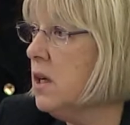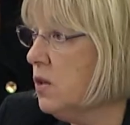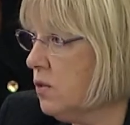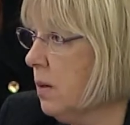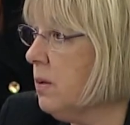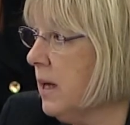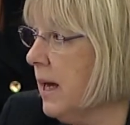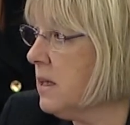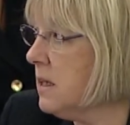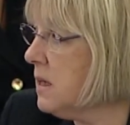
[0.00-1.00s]
trouble
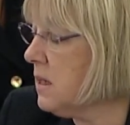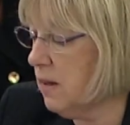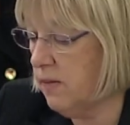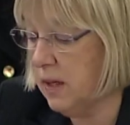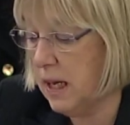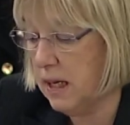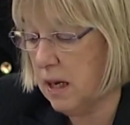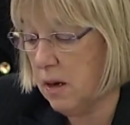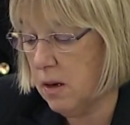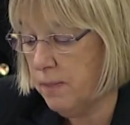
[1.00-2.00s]
accessing VA
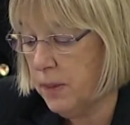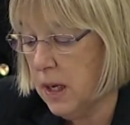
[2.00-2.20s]
care.